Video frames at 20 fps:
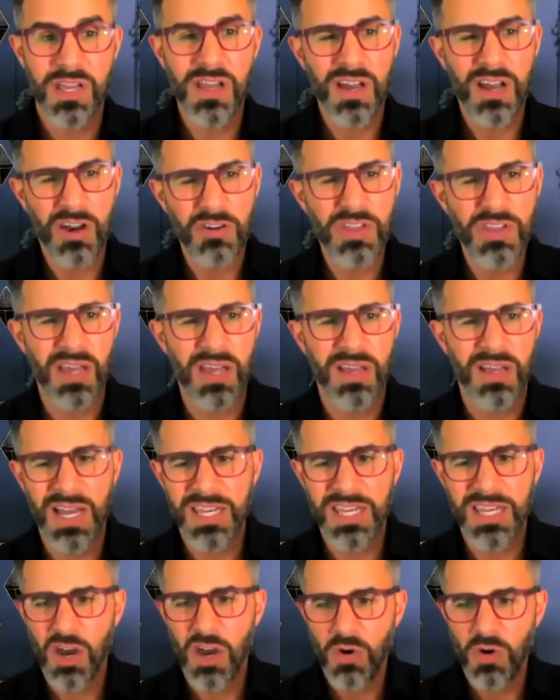Like, oh yeah,
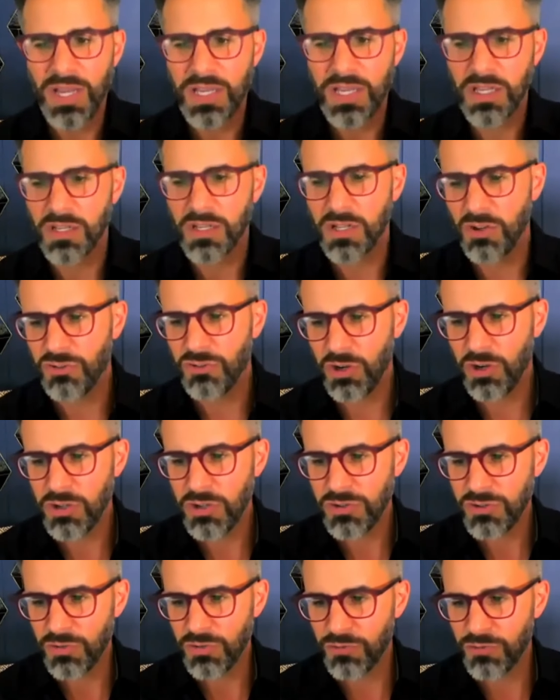I know I can coach you. Oh,
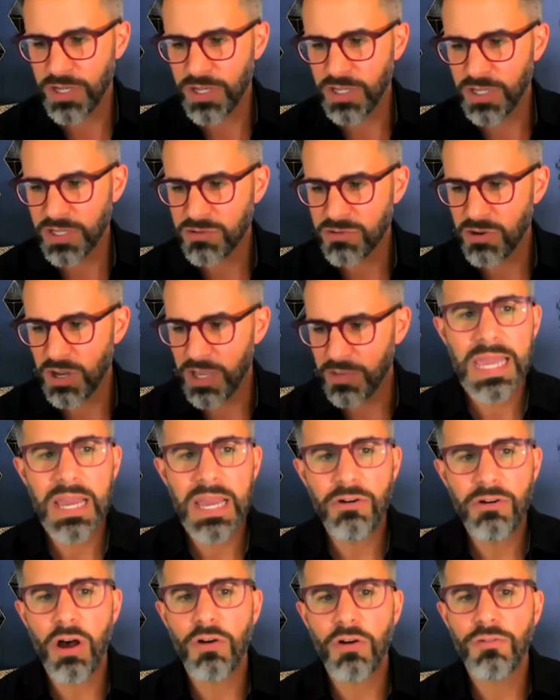you too, Freddie. That's great.
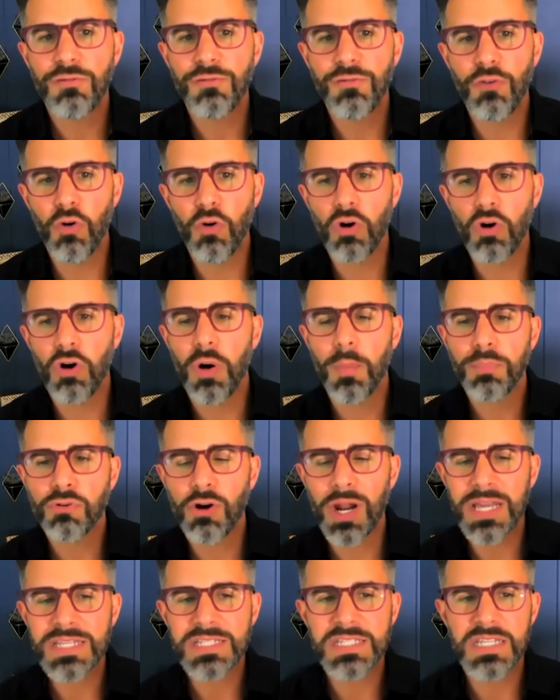Here are 4
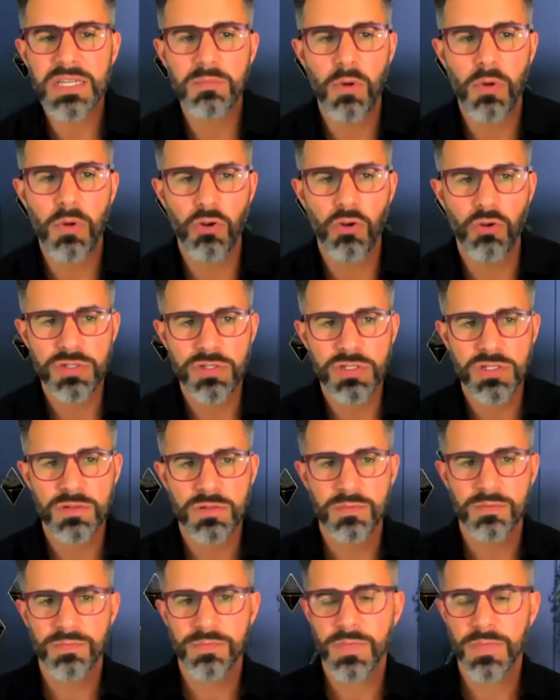pricing models.
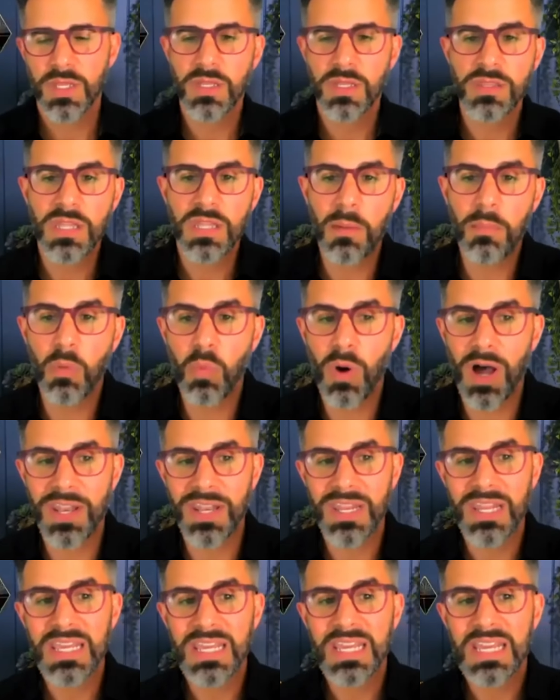Number
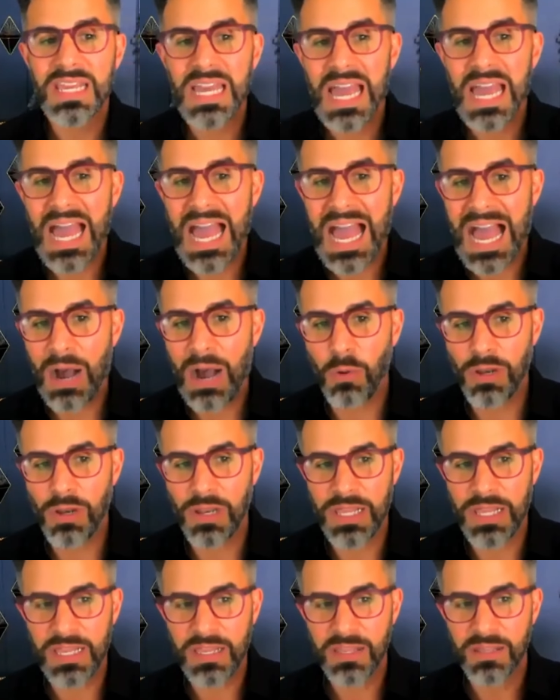1.
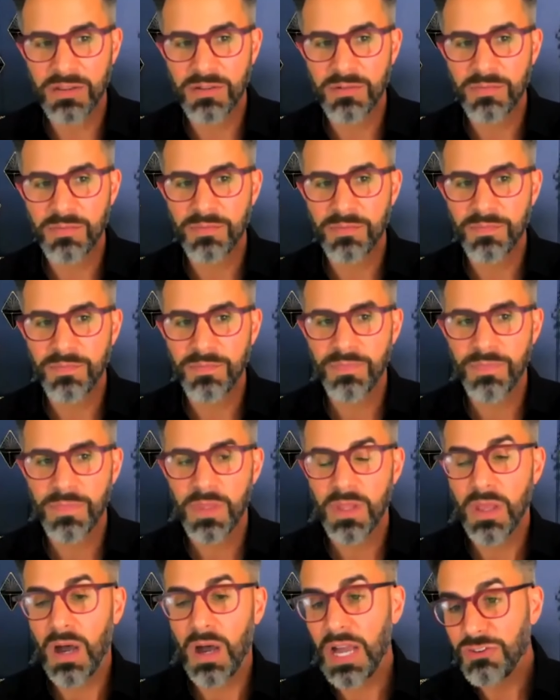Hourly.
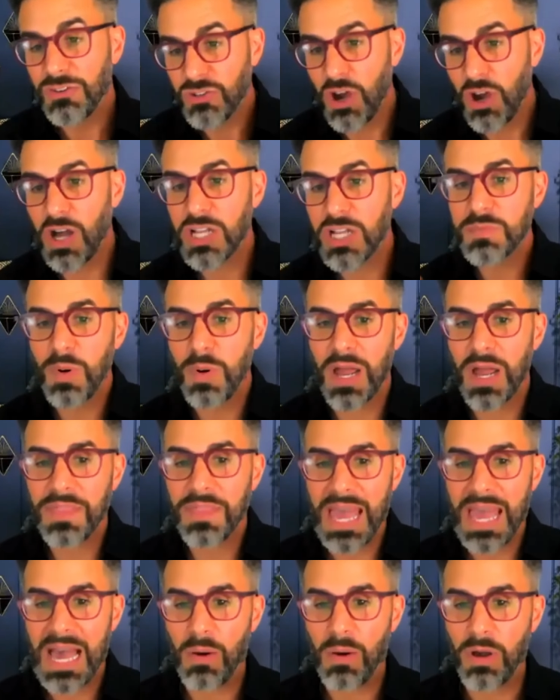I charge by
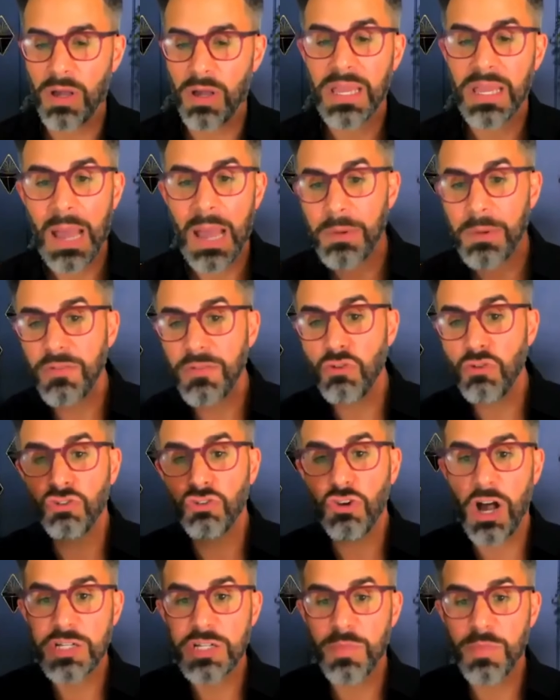the hour. How many of you
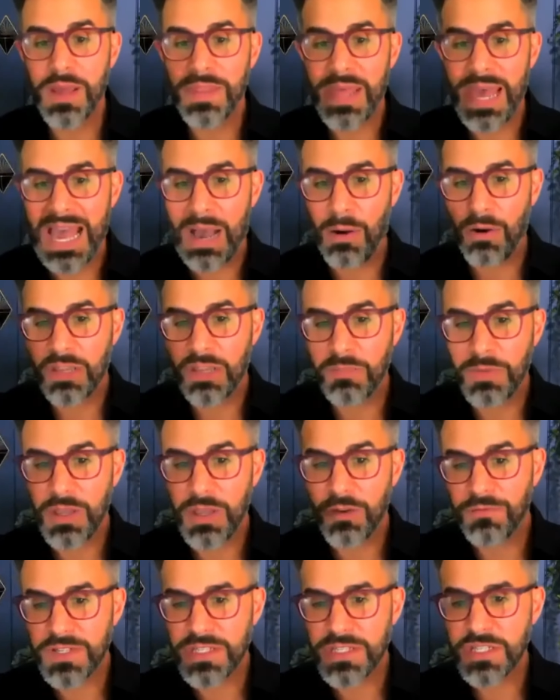charge by the hour? Give me
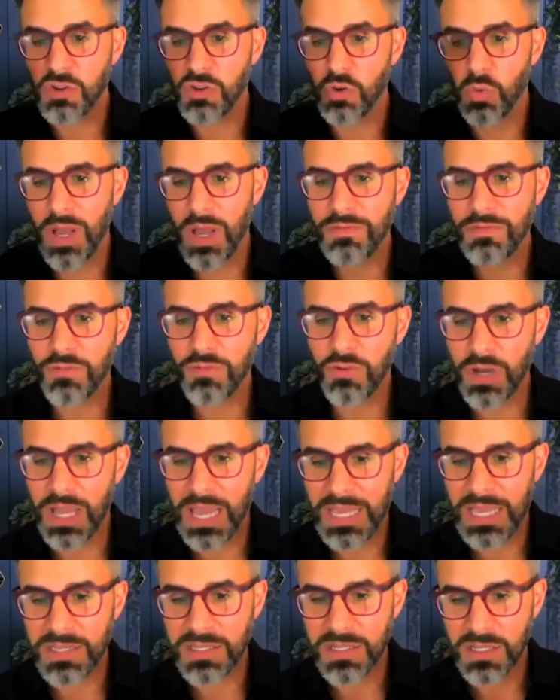a physical wave of your
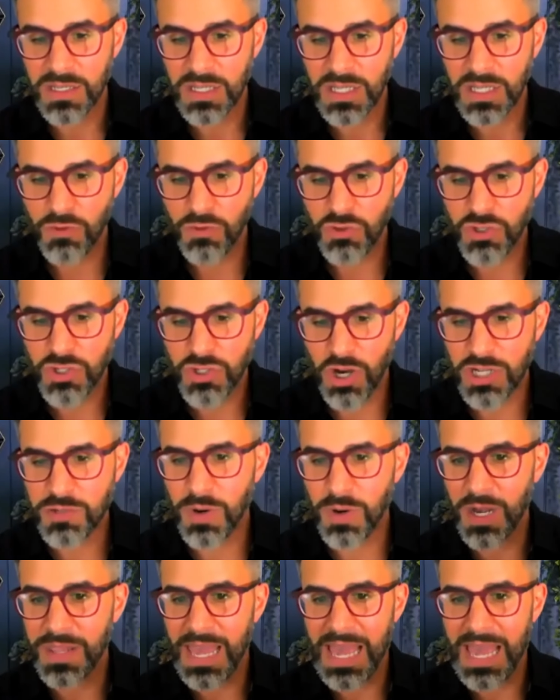hand if you charge
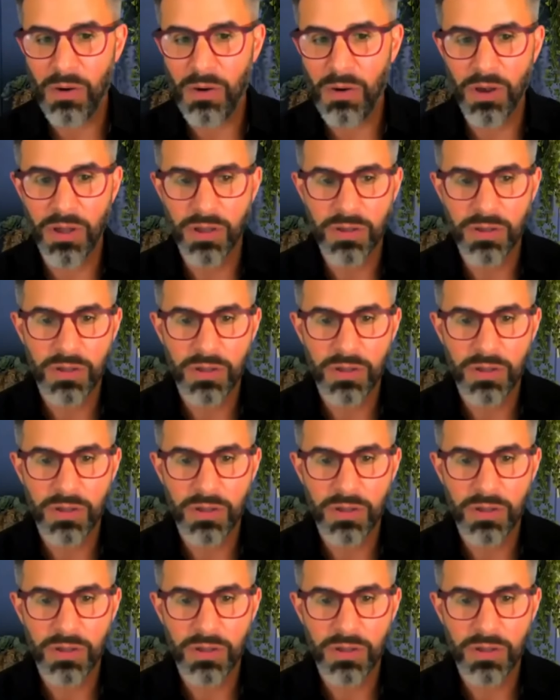by the hour.